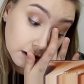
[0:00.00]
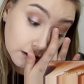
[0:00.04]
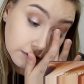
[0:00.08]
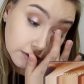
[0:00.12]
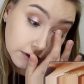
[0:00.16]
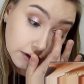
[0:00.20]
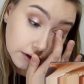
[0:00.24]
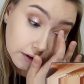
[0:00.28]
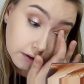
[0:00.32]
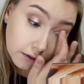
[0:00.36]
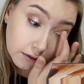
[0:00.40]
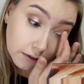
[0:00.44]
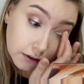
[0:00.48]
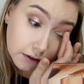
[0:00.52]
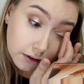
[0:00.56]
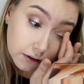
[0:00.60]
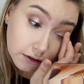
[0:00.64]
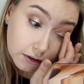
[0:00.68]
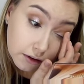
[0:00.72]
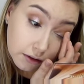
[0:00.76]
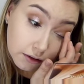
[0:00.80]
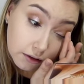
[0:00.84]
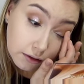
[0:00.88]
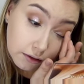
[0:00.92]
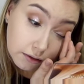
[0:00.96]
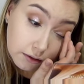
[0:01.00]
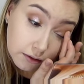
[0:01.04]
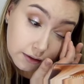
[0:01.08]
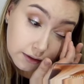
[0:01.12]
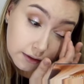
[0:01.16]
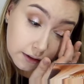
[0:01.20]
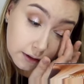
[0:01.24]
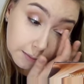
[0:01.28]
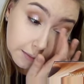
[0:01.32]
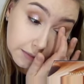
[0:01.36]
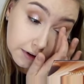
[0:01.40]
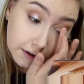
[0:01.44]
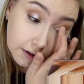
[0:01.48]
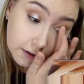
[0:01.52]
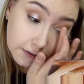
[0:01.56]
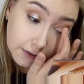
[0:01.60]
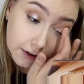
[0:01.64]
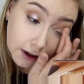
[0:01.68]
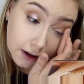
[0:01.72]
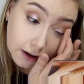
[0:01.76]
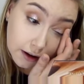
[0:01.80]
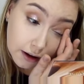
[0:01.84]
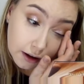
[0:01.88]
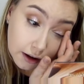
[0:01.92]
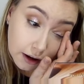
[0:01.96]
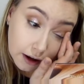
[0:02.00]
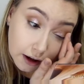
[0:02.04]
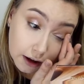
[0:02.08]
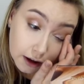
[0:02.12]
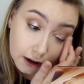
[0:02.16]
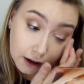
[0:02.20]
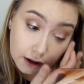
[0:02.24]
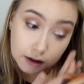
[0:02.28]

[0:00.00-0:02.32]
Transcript: me know what you would specifically like.